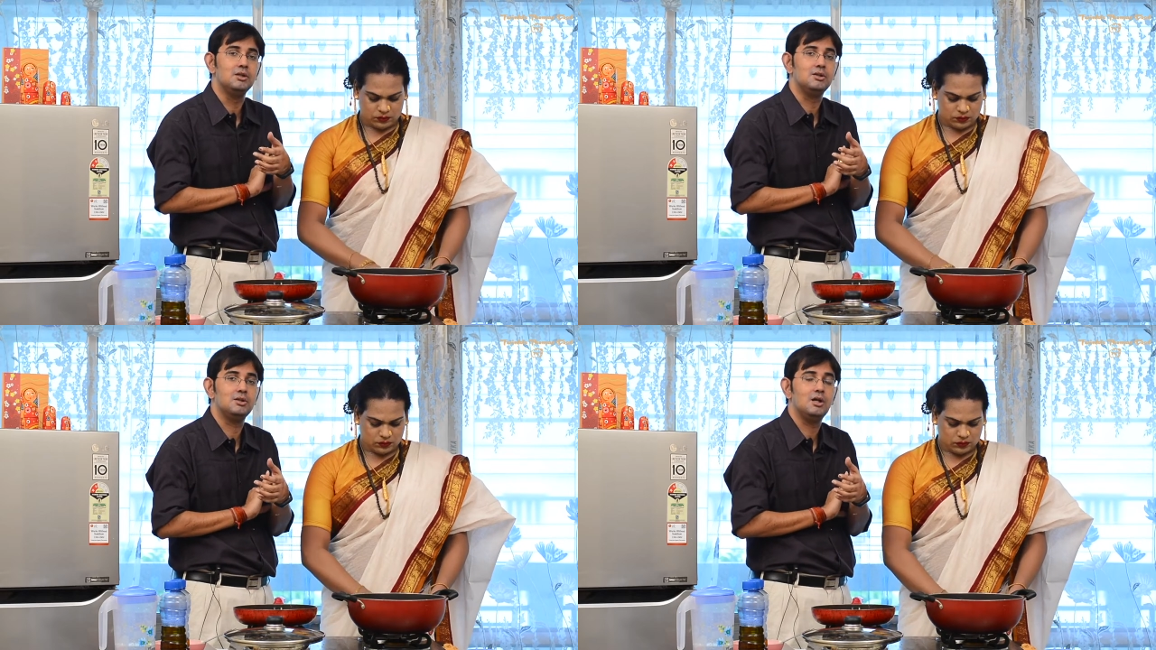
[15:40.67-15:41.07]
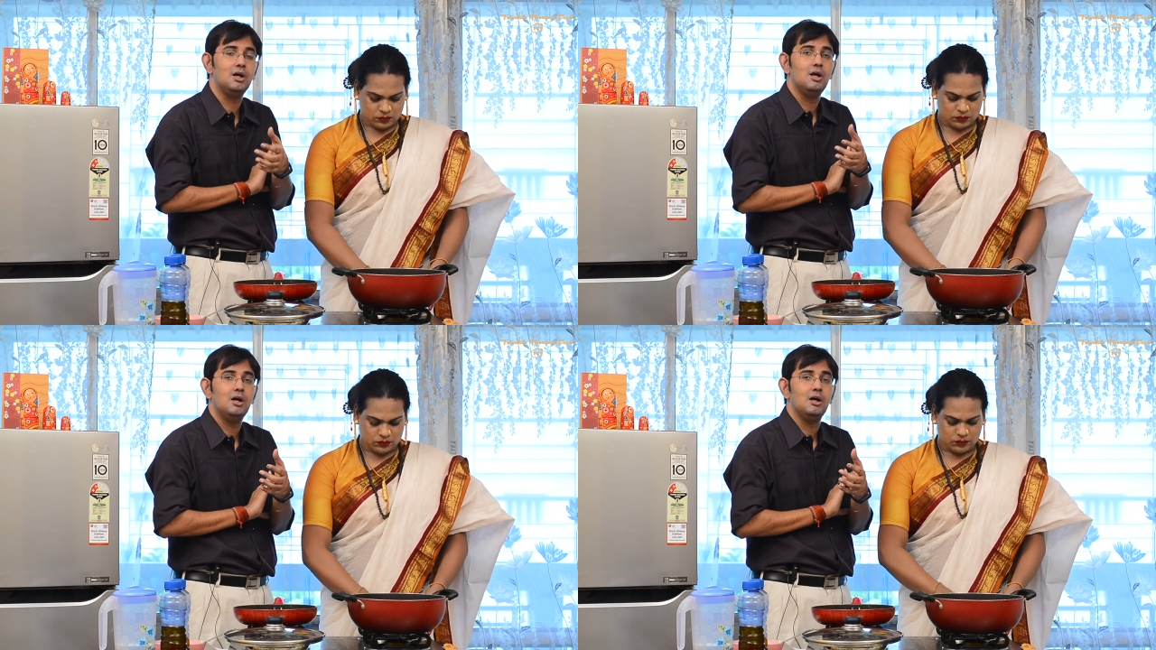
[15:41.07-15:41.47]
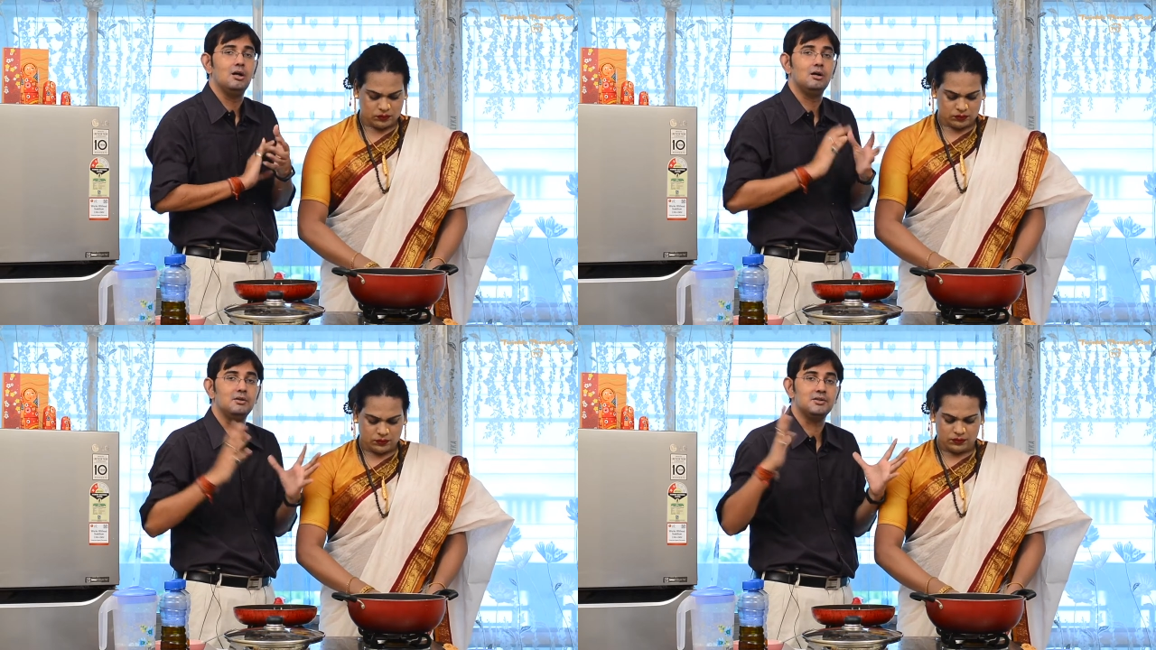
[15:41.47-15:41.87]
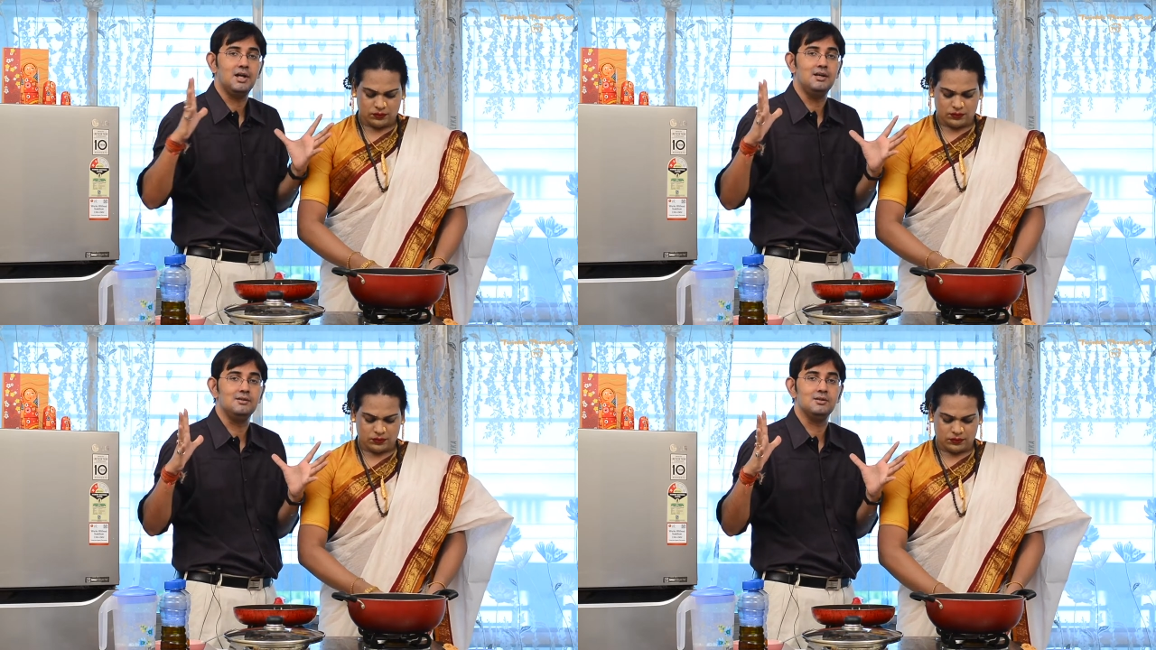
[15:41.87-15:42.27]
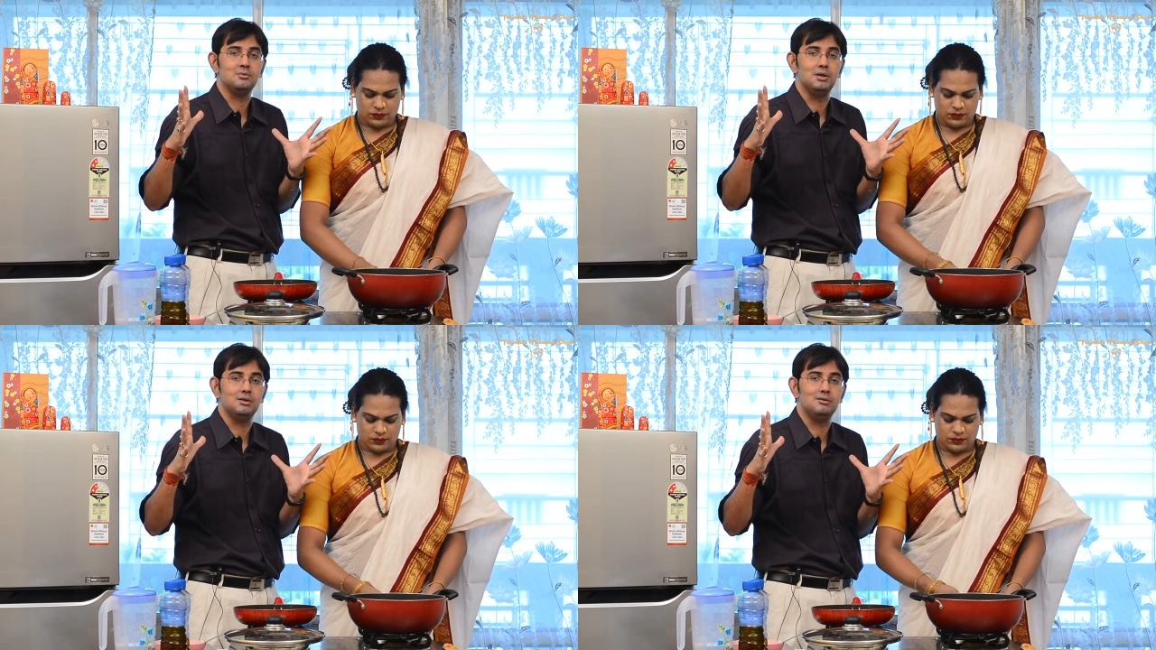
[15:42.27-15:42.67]
Speaker 1: is uh, the size this
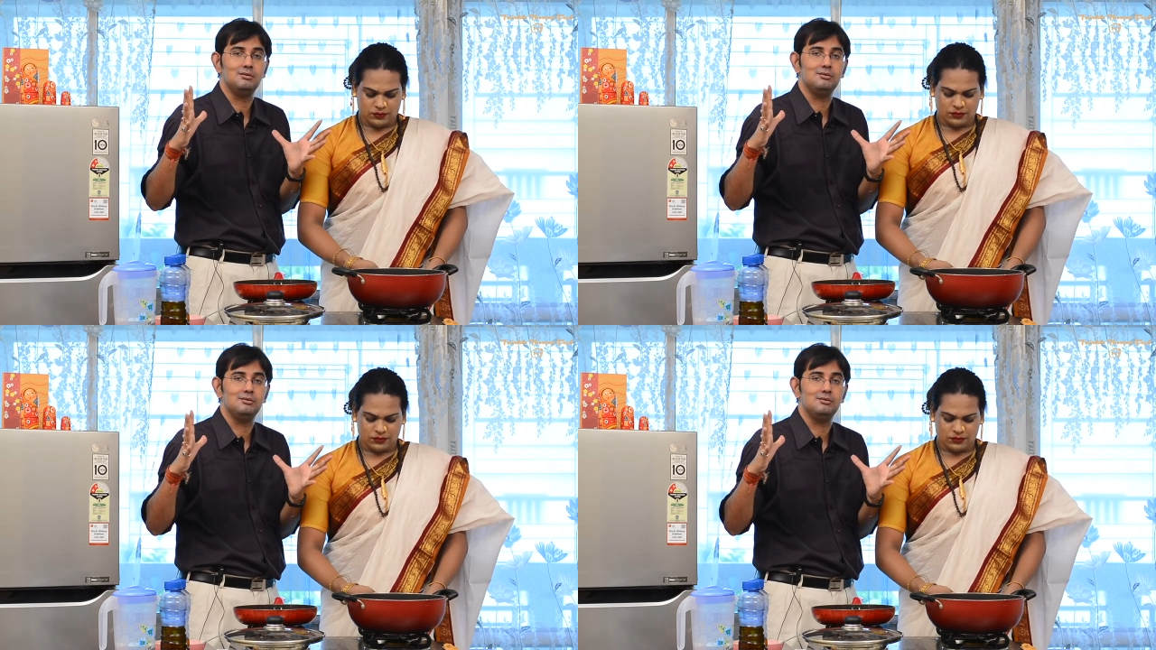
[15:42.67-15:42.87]
one.